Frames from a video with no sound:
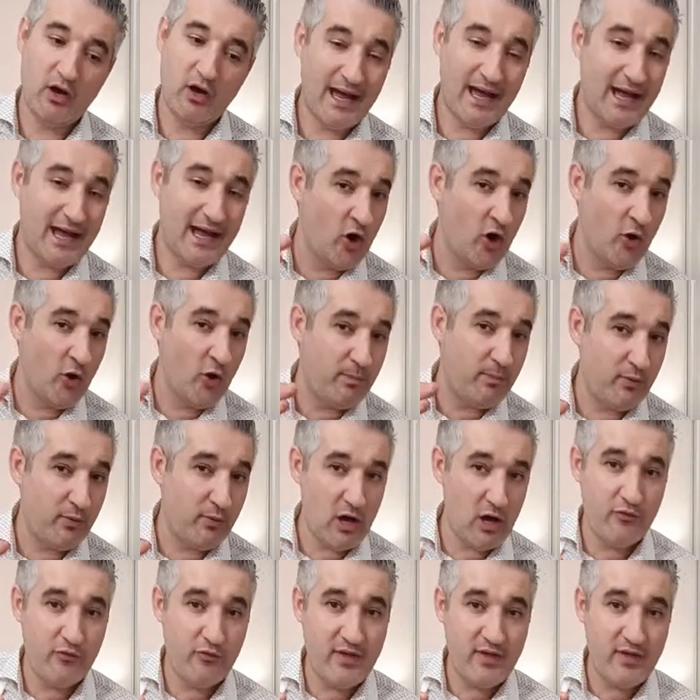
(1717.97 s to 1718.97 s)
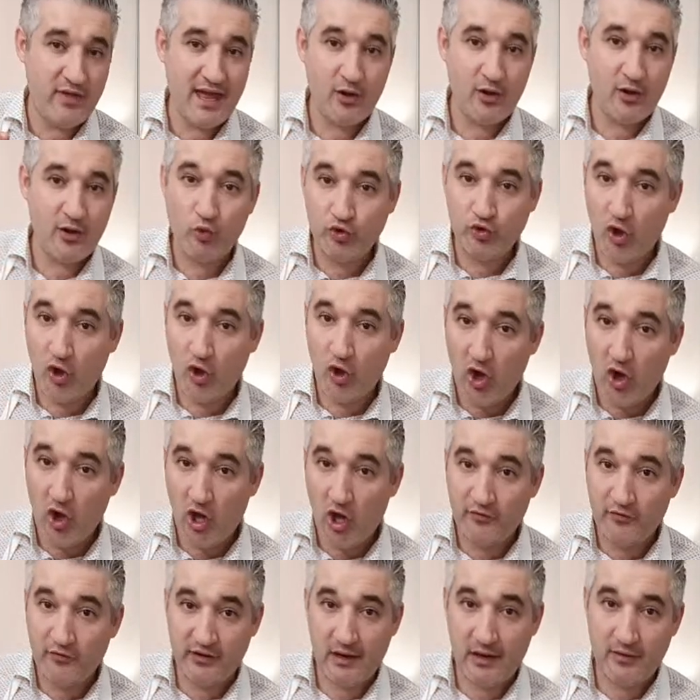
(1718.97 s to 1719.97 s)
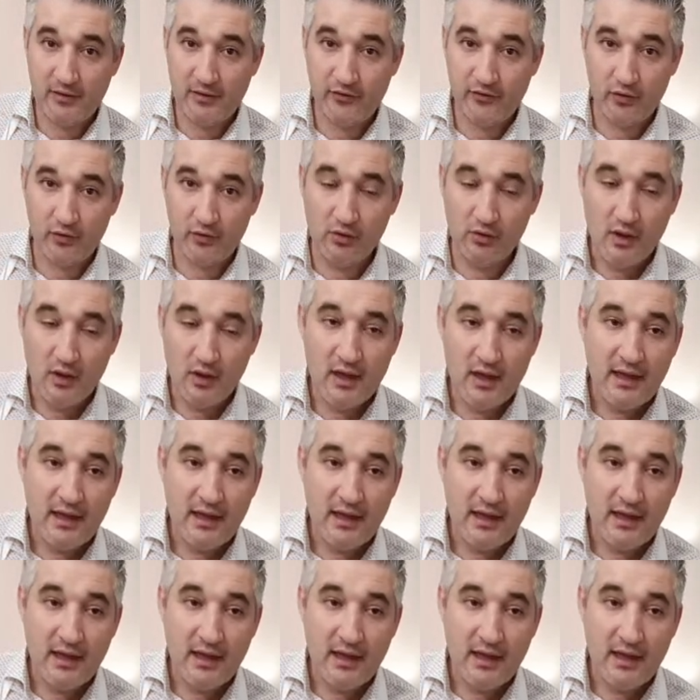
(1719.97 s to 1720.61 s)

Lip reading: I know people out there who don't love tiramisu.